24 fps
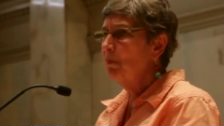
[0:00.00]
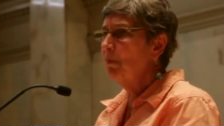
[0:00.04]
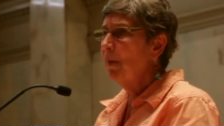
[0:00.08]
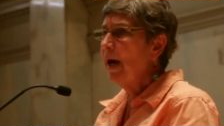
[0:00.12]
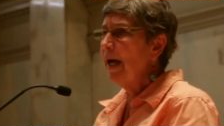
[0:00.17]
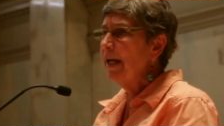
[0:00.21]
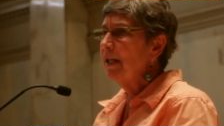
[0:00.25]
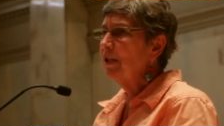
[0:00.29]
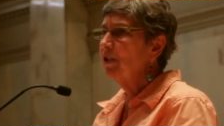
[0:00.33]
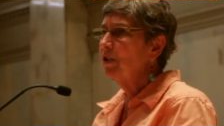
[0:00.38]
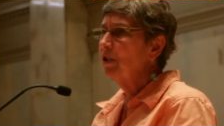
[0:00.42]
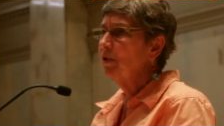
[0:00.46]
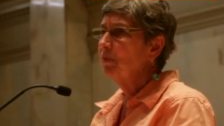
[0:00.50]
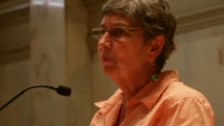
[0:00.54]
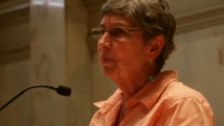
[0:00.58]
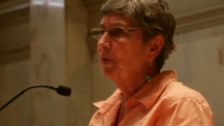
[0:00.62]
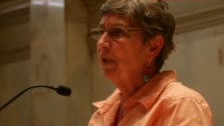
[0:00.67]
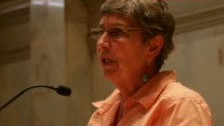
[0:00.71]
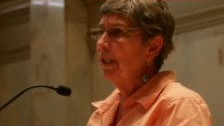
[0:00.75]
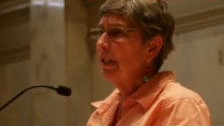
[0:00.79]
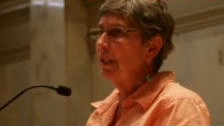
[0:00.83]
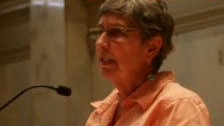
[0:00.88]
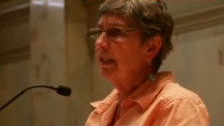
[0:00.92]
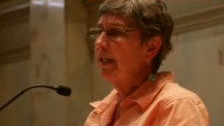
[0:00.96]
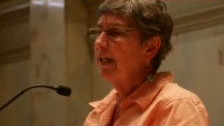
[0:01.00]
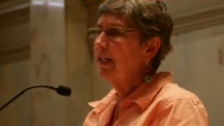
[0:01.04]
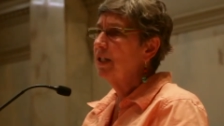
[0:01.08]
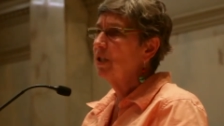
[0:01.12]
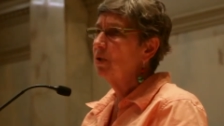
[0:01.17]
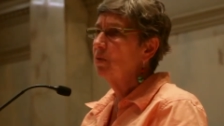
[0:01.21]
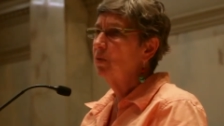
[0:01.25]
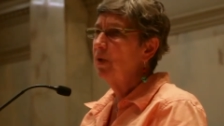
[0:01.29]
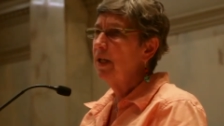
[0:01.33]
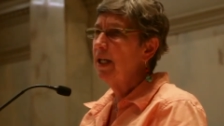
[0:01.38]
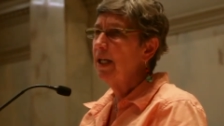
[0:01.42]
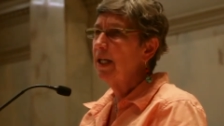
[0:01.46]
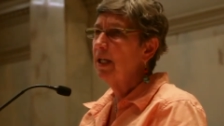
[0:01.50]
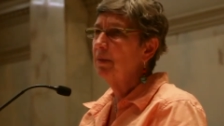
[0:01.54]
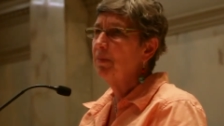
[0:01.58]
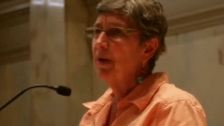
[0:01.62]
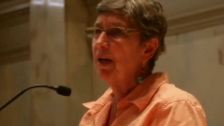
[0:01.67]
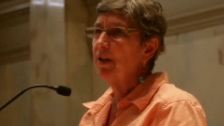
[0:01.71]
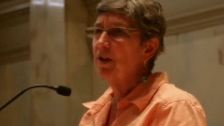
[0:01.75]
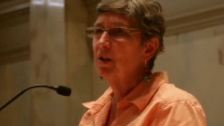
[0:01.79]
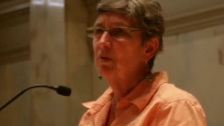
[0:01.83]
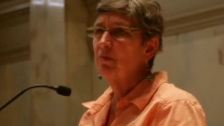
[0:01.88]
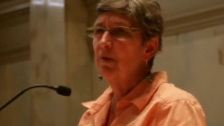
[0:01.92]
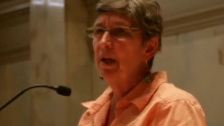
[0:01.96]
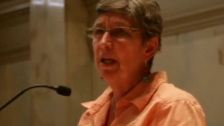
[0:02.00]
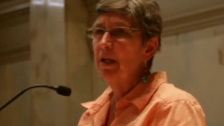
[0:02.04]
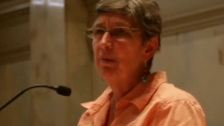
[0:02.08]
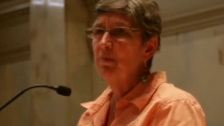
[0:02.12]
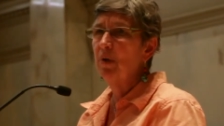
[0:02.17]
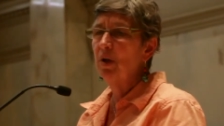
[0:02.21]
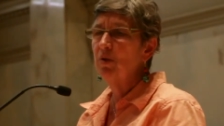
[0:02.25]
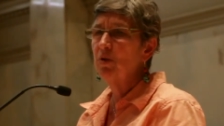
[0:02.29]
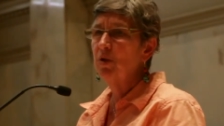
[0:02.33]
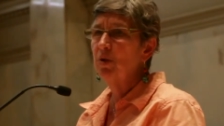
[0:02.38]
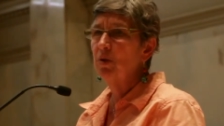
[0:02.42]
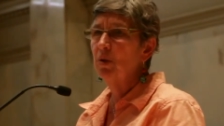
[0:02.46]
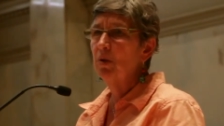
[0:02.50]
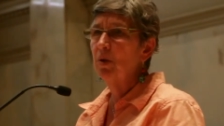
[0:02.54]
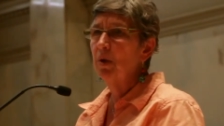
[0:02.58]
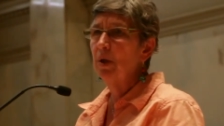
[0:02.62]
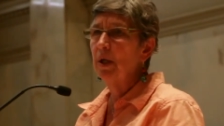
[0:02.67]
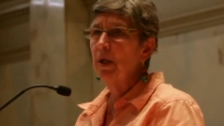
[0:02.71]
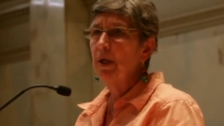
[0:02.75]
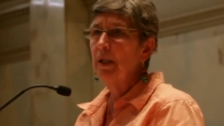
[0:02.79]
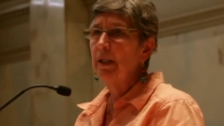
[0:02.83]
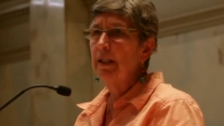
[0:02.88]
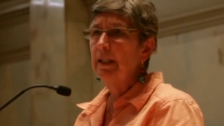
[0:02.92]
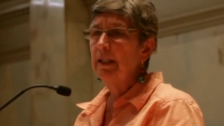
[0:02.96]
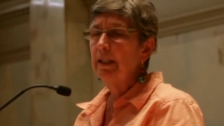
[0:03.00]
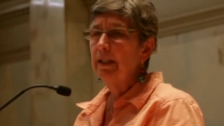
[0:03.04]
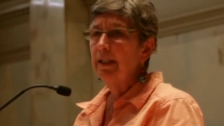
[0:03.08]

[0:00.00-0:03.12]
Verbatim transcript: Michael preached last week about the rainbow door